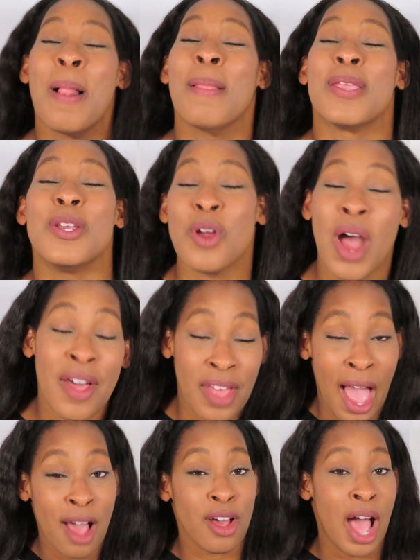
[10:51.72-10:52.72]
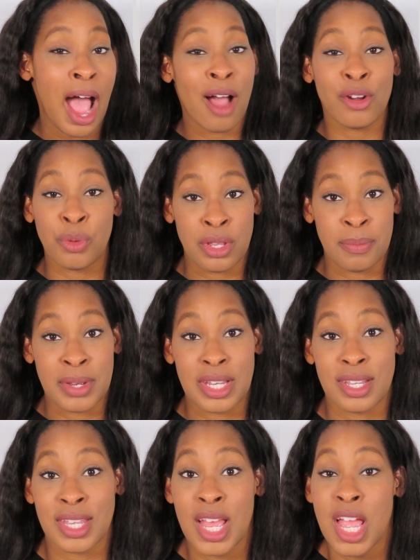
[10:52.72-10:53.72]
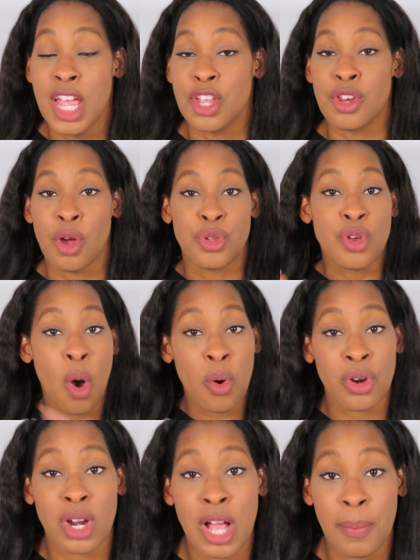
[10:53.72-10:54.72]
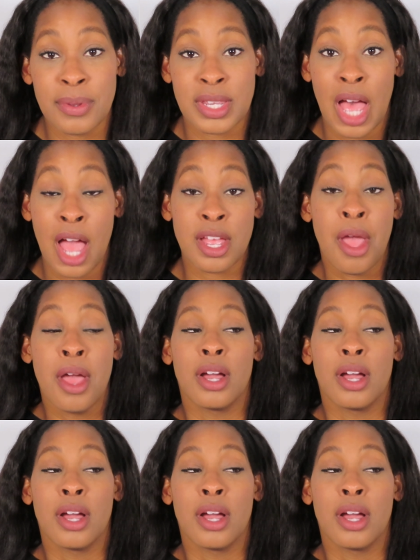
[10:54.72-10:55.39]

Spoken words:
You know how the algorithm is. You go on there a couple sites.